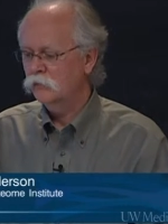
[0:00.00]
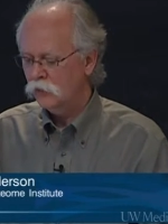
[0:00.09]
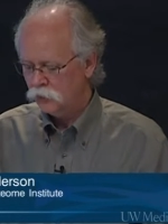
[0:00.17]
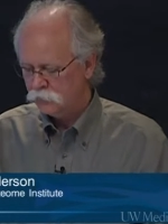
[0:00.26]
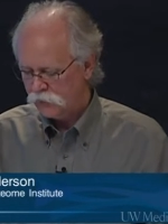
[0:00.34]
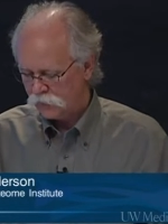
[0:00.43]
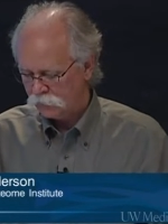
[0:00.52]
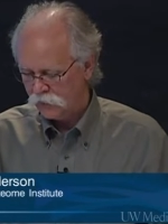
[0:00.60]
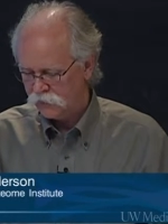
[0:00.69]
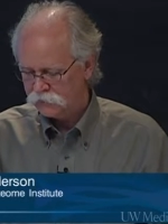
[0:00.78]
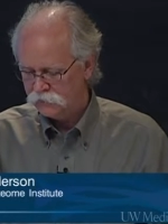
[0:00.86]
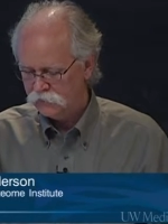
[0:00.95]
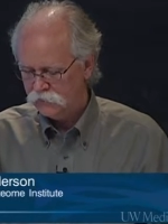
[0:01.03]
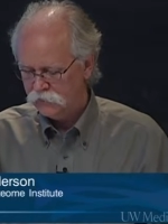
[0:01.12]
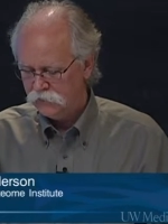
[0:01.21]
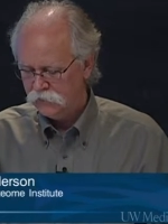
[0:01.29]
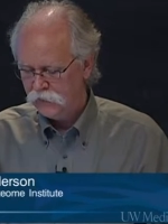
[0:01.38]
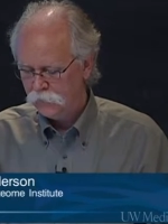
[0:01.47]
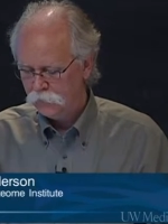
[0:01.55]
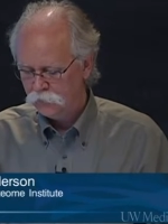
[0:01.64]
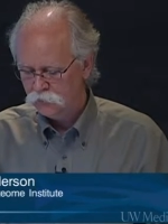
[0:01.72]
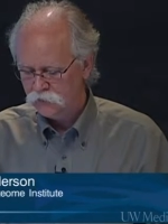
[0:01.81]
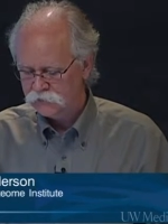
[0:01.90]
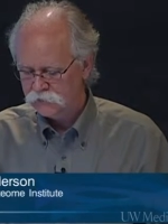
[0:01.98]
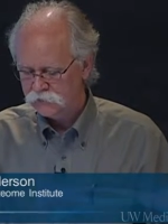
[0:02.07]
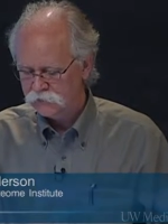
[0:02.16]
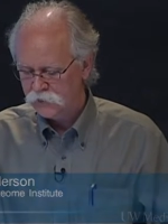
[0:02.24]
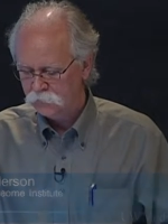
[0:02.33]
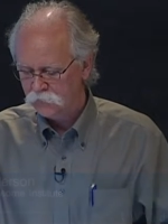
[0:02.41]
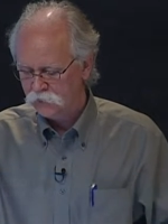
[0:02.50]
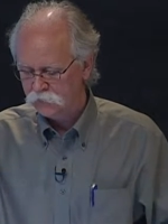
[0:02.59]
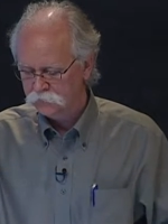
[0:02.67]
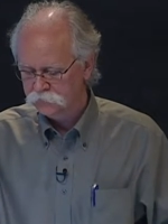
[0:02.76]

all the metabolites and the proteins at the same thing.